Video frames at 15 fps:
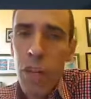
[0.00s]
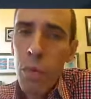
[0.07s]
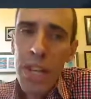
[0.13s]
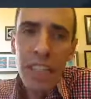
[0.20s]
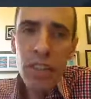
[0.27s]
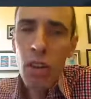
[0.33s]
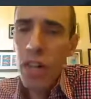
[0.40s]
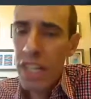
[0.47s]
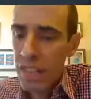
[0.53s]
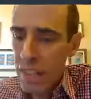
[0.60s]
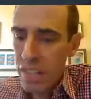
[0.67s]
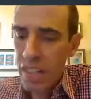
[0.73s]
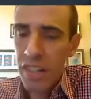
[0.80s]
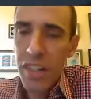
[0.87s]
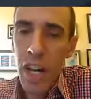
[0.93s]
we can look at
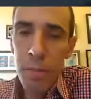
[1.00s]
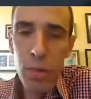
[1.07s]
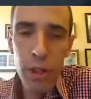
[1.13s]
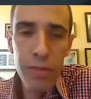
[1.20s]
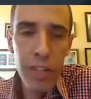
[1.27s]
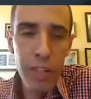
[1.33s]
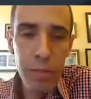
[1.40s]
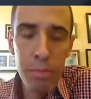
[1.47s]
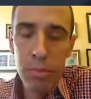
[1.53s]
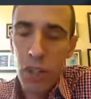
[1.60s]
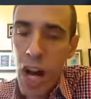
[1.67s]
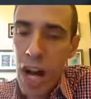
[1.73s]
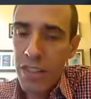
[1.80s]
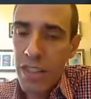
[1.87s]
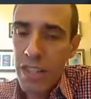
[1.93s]
this in a number of different
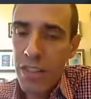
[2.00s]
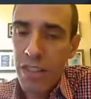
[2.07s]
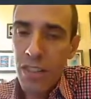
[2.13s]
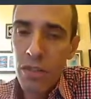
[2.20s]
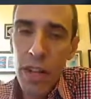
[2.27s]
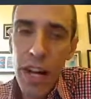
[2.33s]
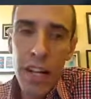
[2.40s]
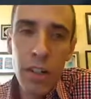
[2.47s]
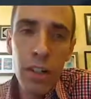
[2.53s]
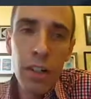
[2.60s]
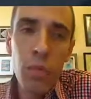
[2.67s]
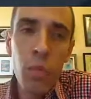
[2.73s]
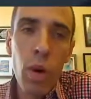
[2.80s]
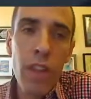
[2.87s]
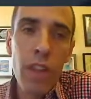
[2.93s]
proxies in the
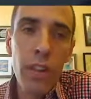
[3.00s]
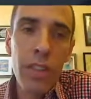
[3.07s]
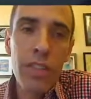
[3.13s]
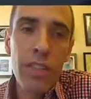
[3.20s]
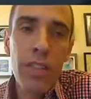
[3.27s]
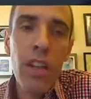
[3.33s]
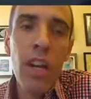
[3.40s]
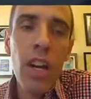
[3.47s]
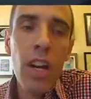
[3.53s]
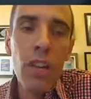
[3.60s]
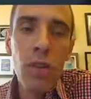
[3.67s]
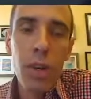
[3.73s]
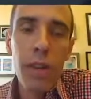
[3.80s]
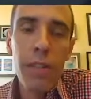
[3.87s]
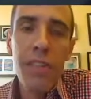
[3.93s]
record, whether it's
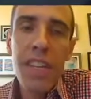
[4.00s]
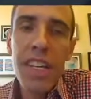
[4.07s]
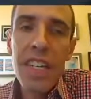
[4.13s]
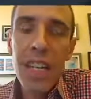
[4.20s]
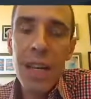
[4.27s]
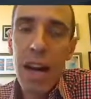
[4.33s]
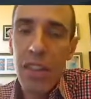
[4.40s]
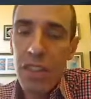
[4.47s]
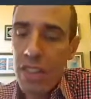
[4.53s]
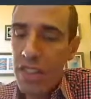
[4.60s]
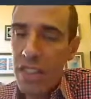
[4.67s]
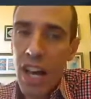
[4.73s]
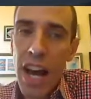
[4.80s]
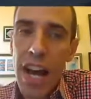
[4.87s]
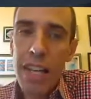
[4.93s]
sort of thinking about the
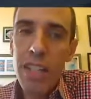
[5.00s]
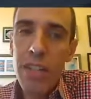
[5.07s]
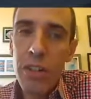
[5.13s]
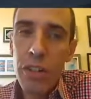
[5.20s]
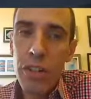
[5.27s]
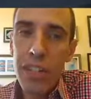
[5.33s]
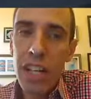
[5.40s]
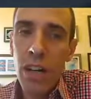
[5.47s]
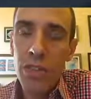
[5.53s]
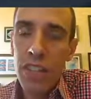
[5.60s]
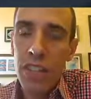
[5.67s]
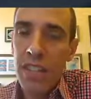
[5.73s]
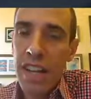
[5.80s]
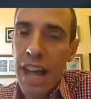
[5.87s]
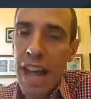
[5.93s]
size of your
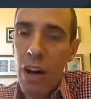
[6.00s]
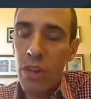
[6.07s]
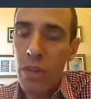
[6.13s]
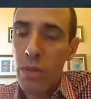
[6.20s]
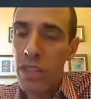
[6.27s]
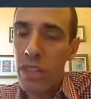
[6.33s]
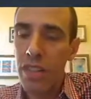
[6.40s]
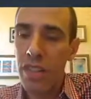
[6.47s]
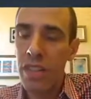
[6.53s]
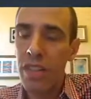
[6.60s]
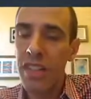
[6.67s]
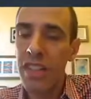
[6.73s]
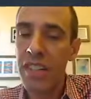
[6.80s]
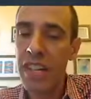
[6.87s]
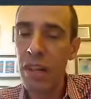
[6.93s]
deltas and how
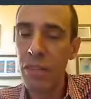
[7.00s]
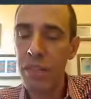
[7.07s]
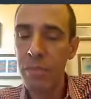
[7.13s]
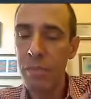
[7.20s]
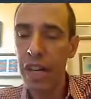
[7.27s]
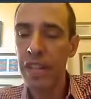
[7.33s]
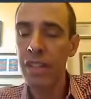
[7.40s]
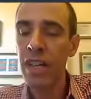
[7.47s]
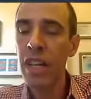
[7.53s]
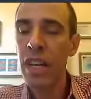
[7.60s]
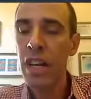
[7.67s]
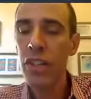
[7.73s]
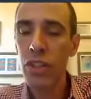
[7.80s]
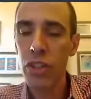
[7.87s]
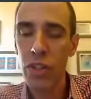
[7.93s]
the delta might
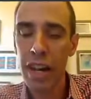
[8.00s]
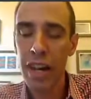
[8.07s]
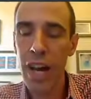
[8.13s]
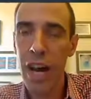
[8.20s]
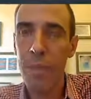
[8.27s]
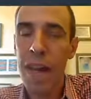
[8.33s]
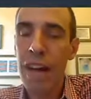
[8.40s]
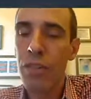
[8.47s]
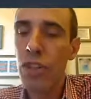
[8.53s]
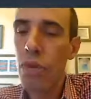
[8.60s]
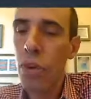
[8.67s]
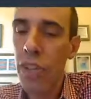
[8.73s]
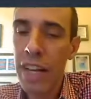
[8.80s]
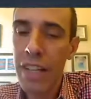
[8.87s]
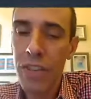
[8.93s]
have
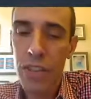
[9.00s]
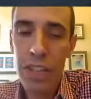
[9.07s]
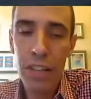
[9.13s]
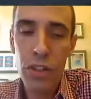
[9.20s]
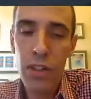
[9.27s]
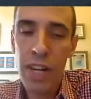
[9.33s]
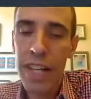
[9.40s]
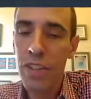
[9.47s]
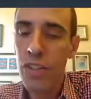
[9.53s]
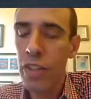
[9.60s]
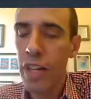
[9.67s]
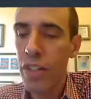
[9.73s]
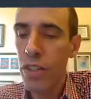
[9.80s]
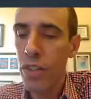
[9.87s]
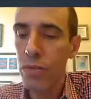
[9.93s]
shorelines that
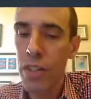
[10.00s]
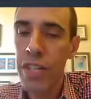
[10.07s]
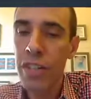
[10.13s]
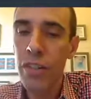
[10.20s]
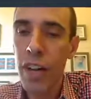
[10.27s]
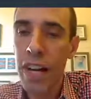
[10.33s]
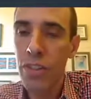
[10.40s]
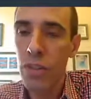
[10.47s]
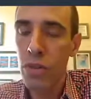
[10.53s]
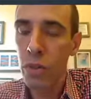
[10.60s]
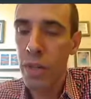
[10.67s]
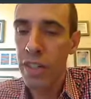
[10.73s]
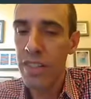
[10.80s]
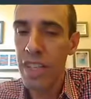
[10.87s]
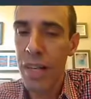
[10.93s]
transgress or regress
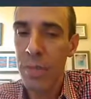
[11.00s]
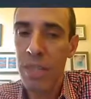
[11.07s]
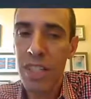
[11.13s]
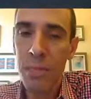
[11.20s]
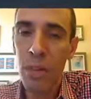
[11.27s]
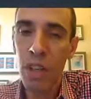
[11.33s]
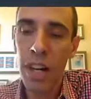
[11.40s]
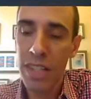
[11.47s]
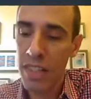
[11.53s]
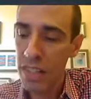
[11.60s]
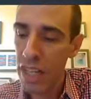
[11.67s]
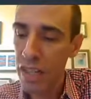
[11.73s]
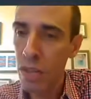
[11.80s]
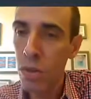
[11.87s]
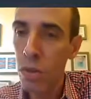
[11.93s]
during sediment supply
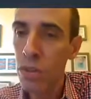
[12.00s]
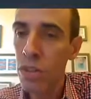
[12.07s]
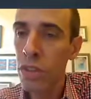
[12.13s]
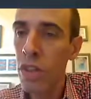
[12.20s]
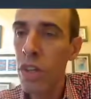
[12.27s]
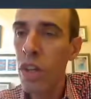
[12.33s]
cycles,